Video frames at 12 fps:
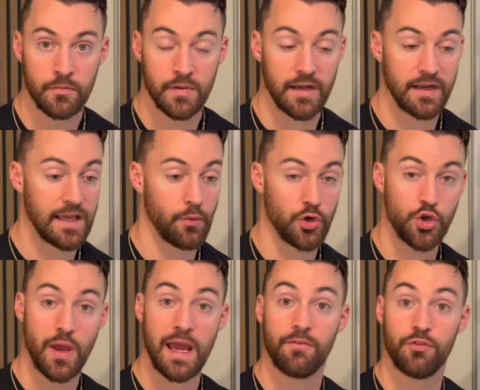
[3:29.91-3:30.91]
And again, when you
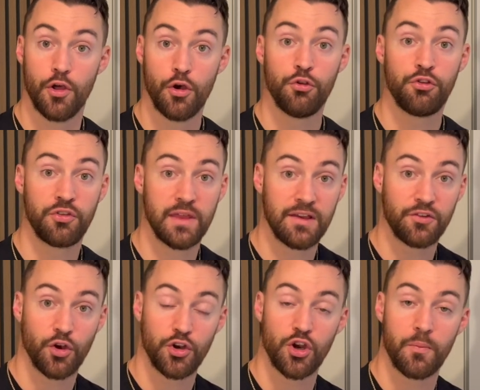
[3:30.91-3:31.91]
have those things
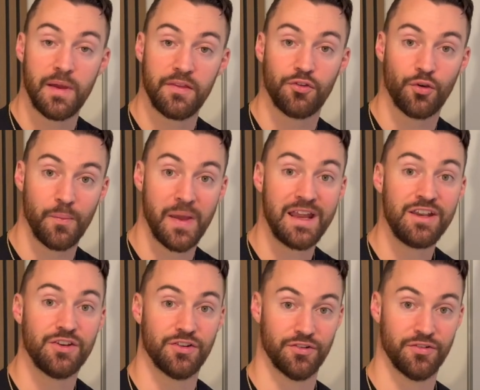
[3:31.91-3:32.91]
on your mental
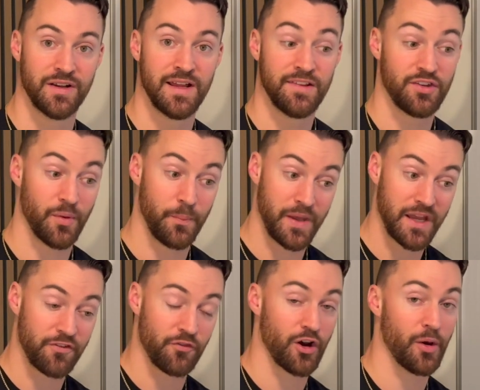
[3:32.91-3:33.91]
menu to
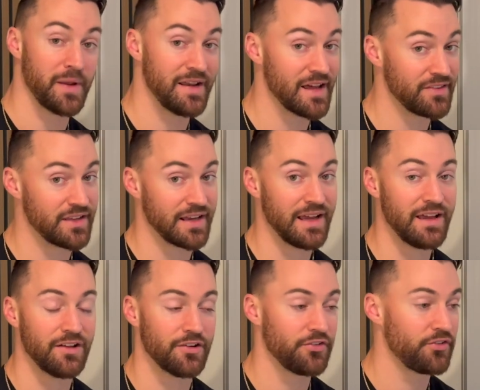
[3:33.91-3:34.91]
pick from and nothing
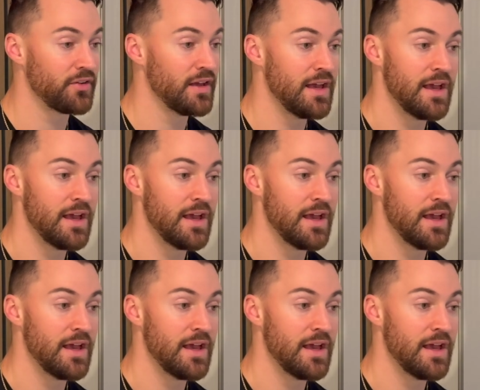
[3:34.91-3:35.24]
else,